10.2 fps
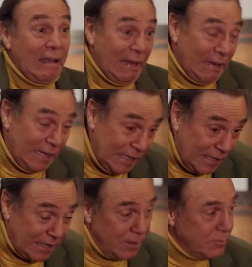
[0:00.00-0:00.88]
And he
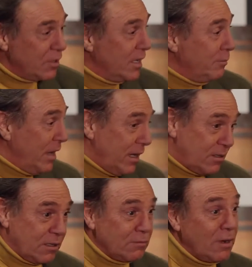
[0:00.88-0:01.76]
comes and he
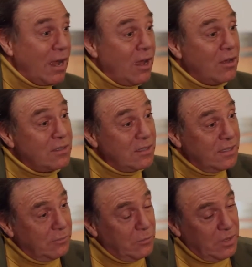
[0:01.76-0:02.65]
makes the rounds, and
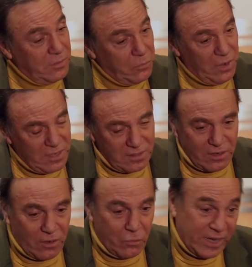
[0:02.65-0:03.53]

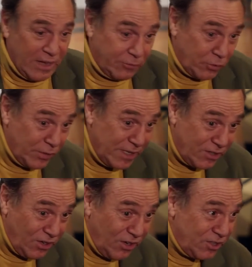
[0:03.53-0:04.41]
we have treats
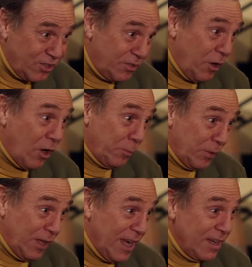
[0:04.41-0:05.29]
at our
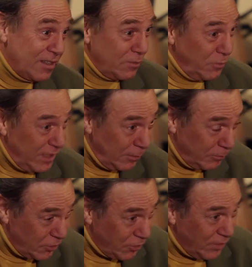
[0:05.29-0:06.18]
place, and we give
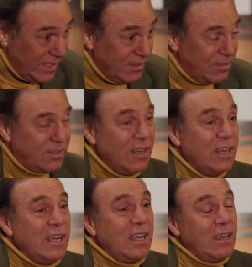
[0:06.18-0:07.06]
him treats.
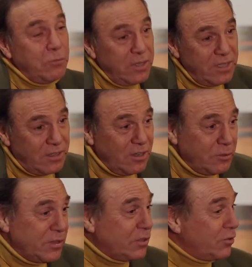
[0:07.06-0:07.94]
And when he's done
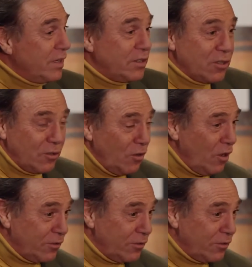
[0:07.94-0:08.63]
with the treats, he'll go